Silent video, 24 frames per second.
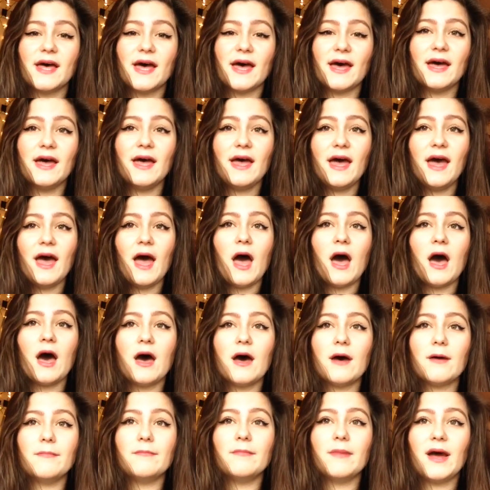there
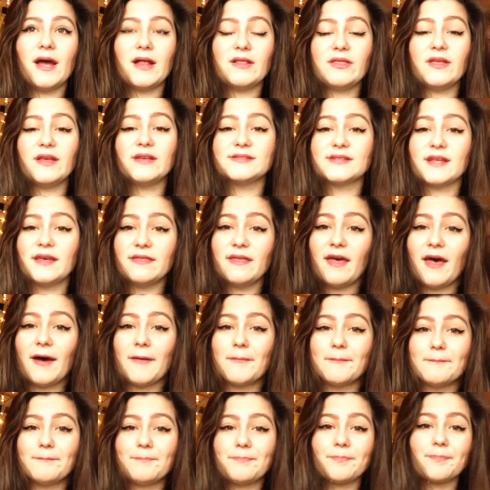um, and things like
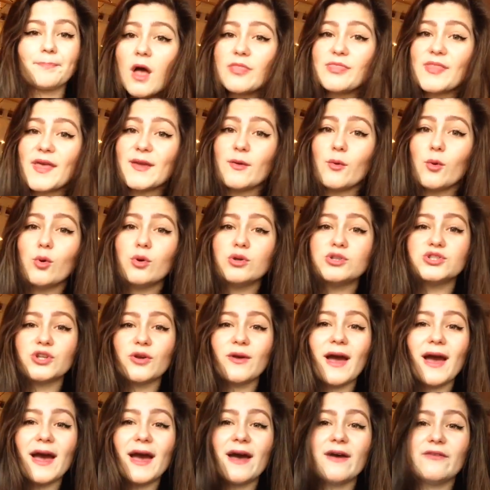that. They
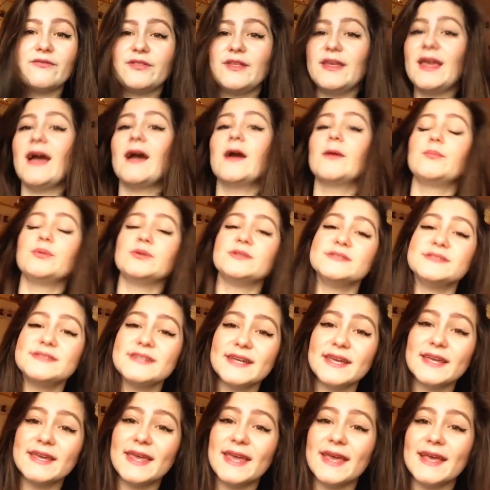also have the Harry Potter
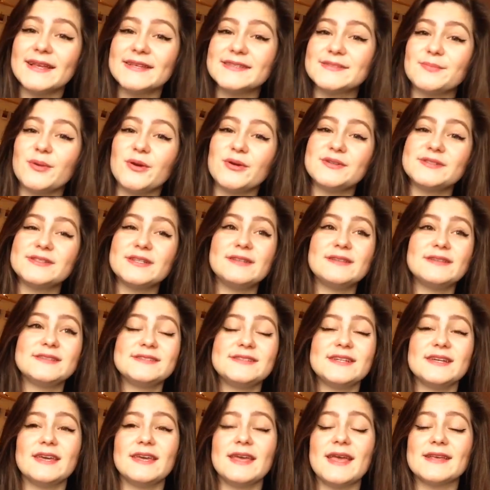sticker kits mostly. The
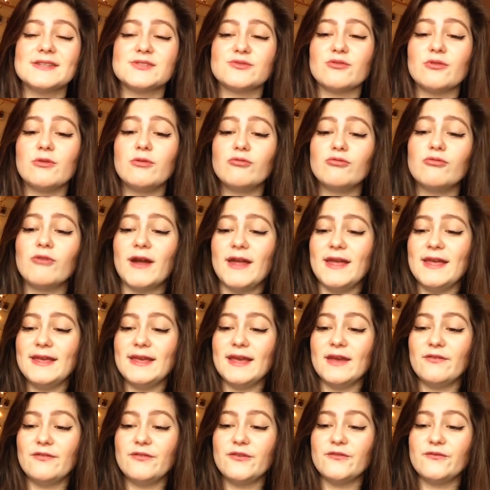sticker kits are a great
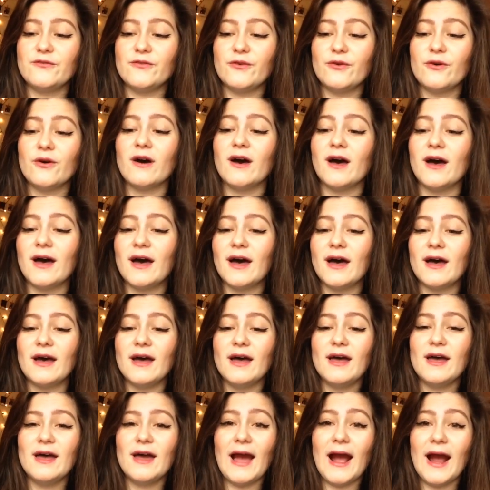gift for uh,
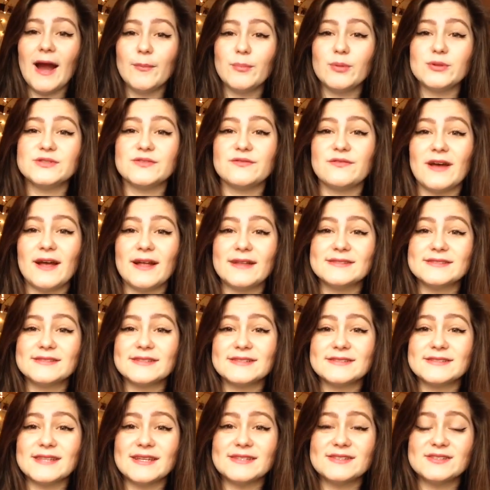Harry Potter fans
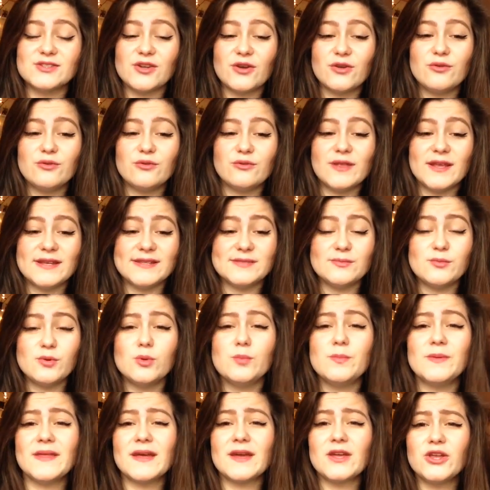because they're so they're
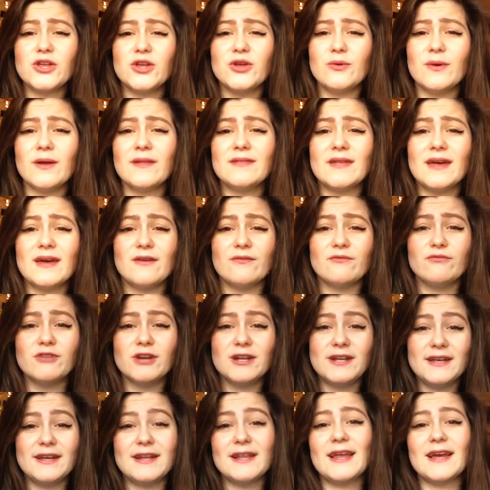small but they're cute and they're
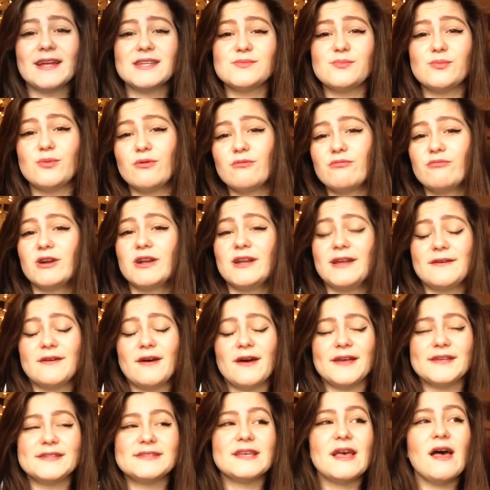really collectible and really
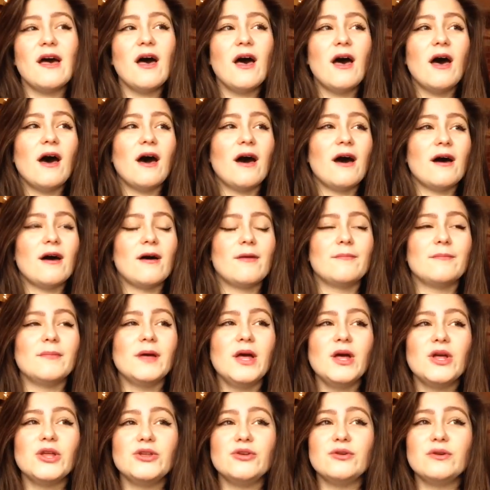nice. Um,
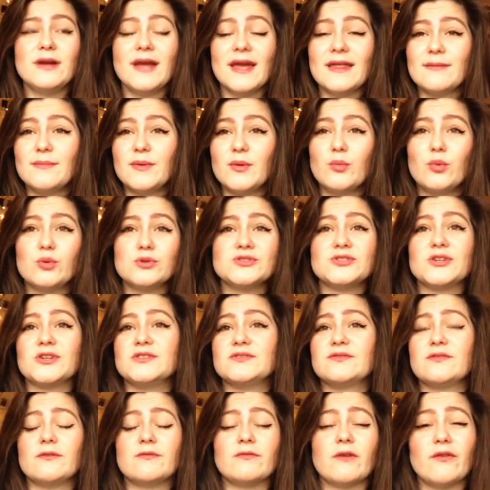you can get them in
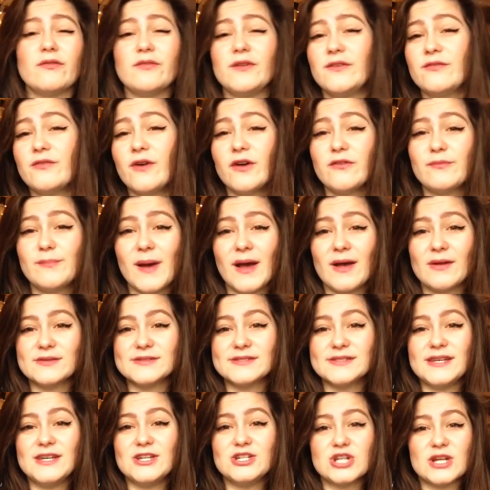Waterstones for roughly five
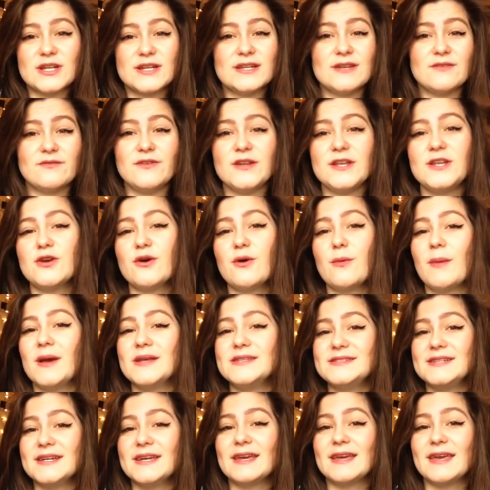pounds each. I did a video on my
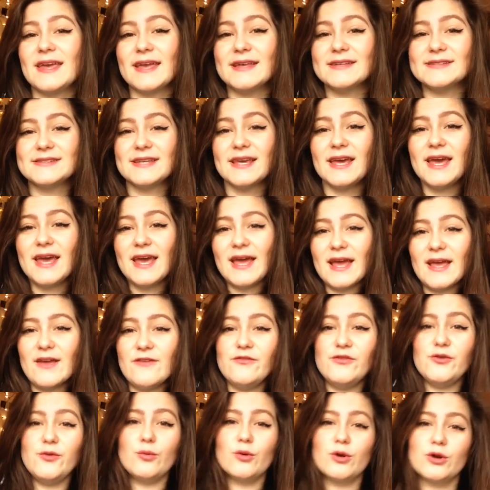sticker kits
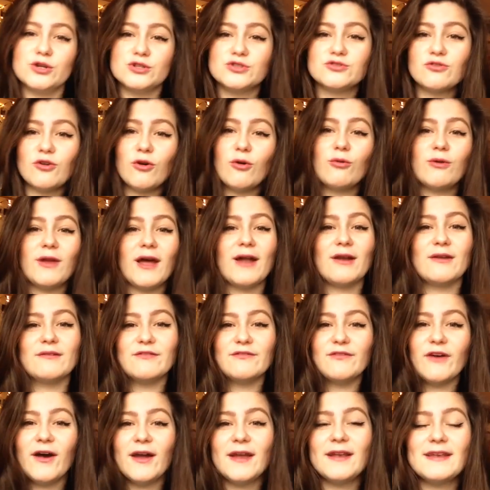if you want to scroll down and
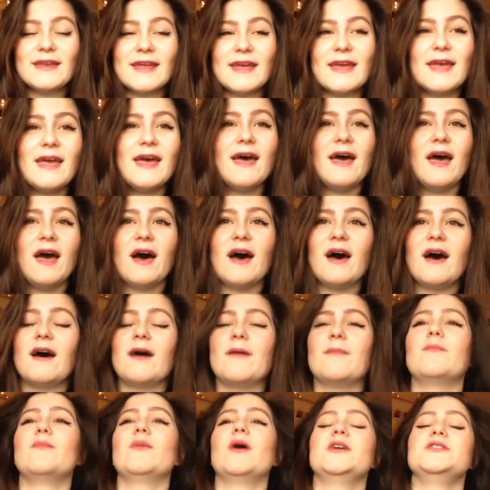find it.
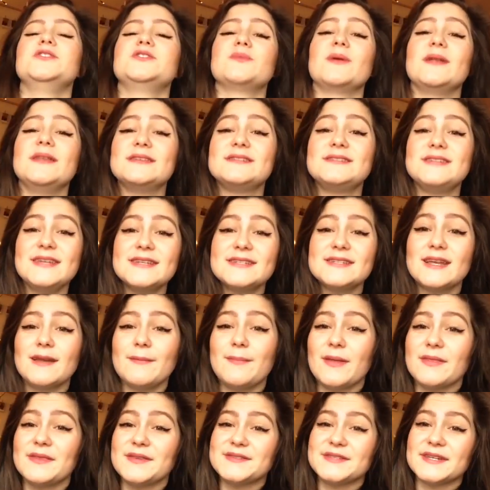Um, I just went into detail
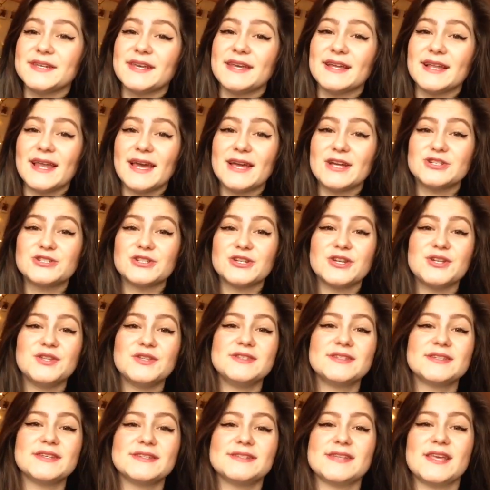about the sticker
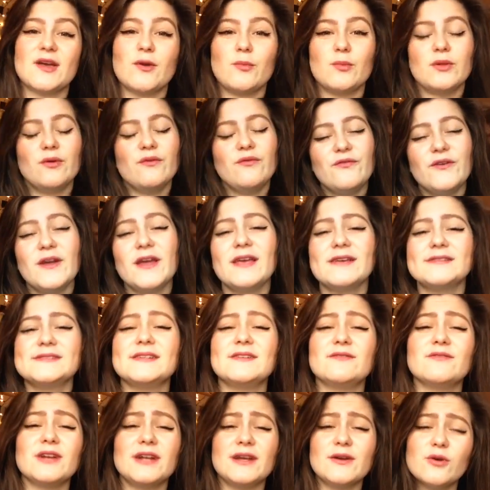collections because they come with little figures and
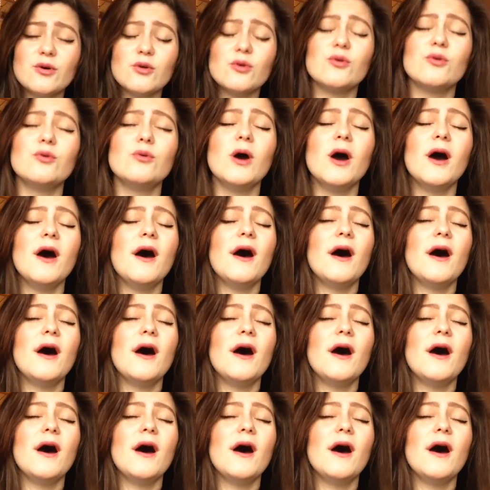they're really cool.